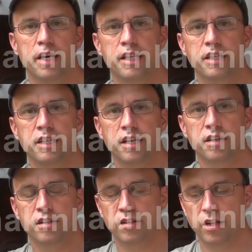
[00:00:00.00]
And the
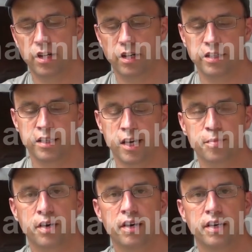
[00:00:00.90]
other, in the
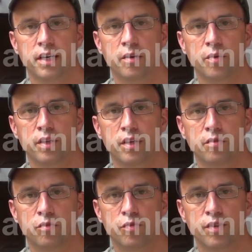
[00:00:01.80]
upper area where
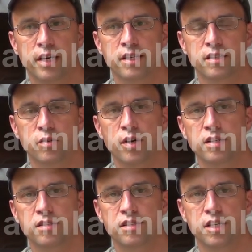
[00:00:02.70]
the roof line isn't
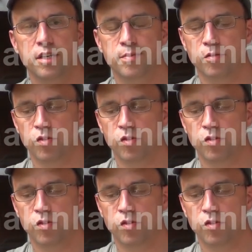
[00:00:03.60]
quite as steep,